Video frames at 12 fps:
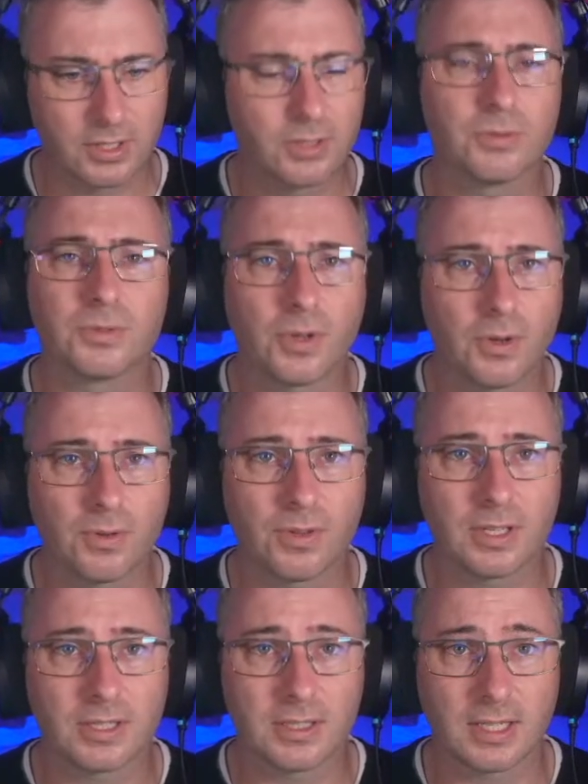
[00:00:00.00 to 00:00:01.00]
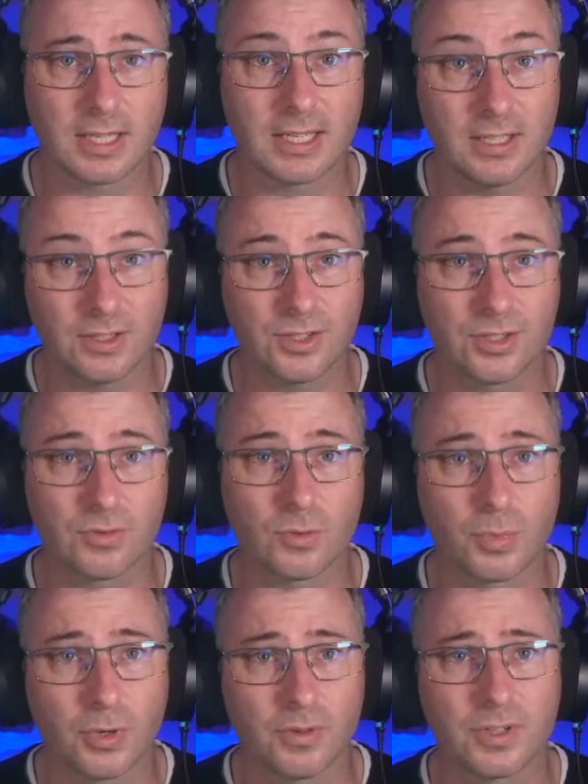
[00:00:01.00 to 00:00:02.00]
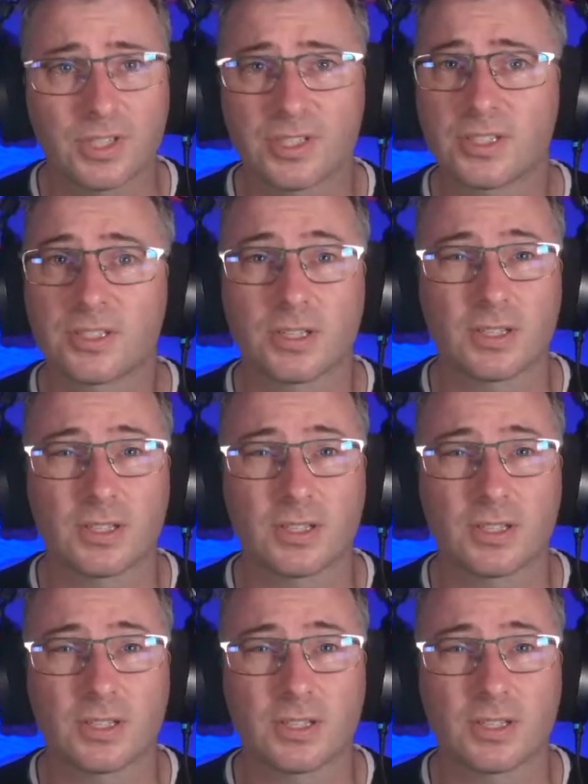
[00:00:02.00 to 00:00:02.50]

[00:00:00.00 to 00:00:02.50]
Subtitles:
you'll know that itch or pruritus is an